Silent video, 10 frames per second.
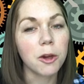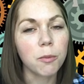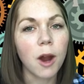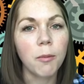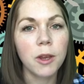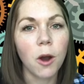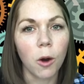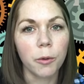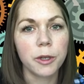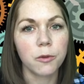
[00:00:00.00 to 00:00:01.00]
probably
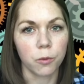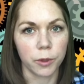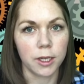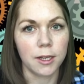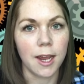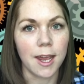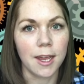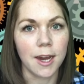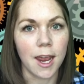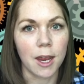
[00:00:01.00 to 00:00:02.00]
always read
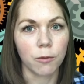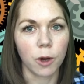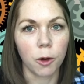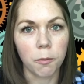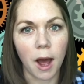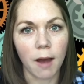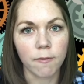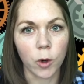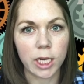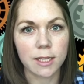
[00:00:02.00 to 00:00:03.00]
in a robot
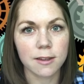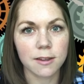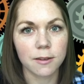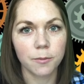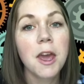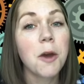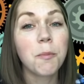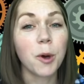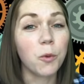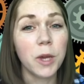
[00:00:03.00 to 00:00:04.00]
voice.
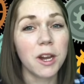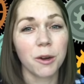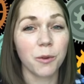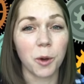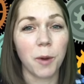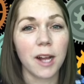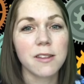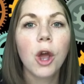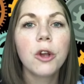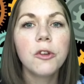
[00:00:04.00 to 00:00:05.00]
But we aren't
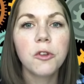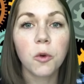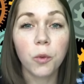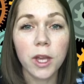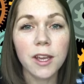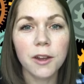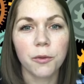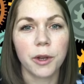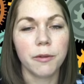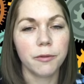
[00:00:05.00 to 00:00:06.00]
robots, so we can
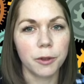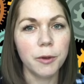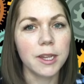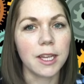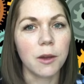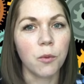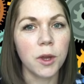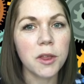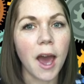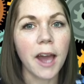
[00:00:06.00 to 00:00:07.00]
read fluently
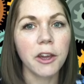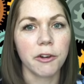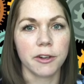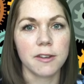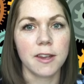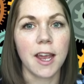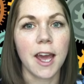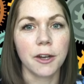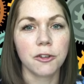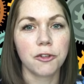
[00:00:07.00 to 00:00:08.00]
with accuracy
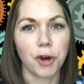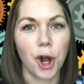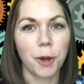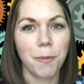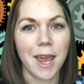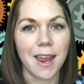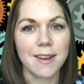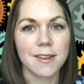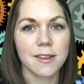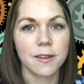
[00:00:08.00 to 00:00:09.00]
and a strong
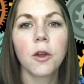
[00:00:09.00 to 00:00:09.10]
pace.